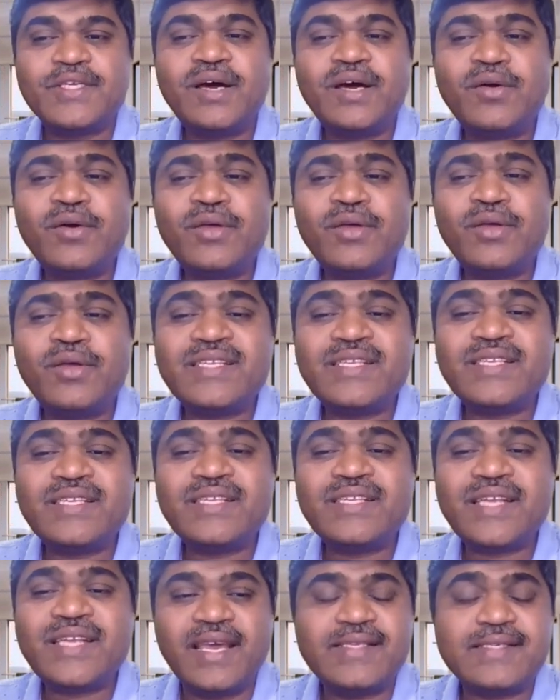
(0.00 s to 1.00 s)
So now in
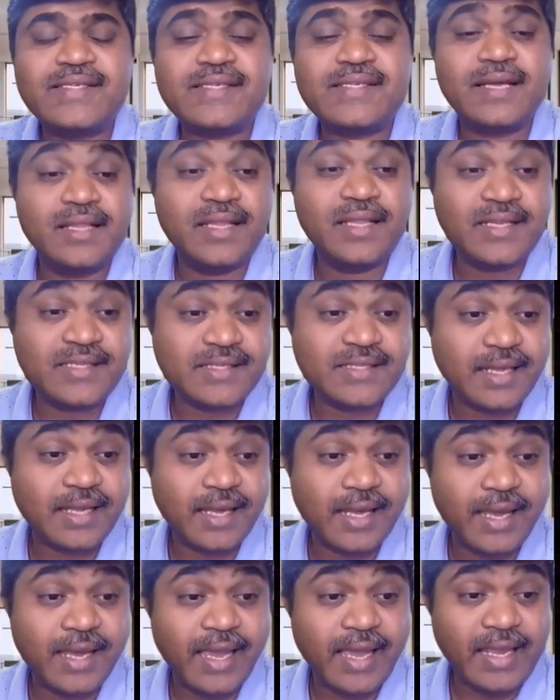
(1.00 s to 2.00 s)
this case,
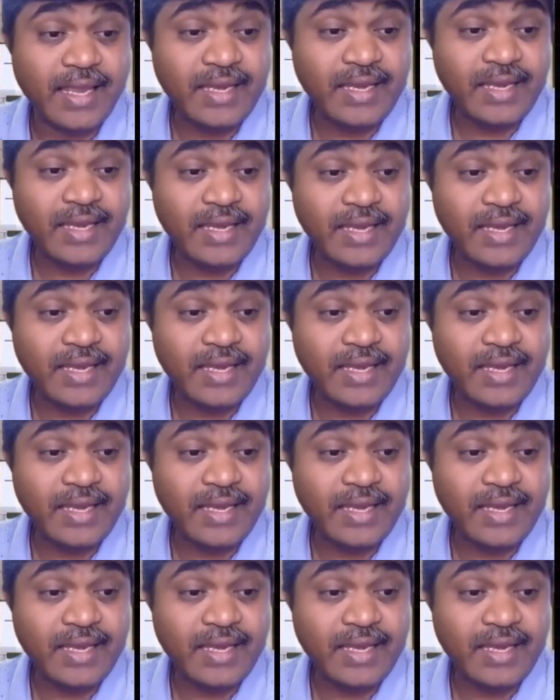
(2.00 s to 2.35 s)
this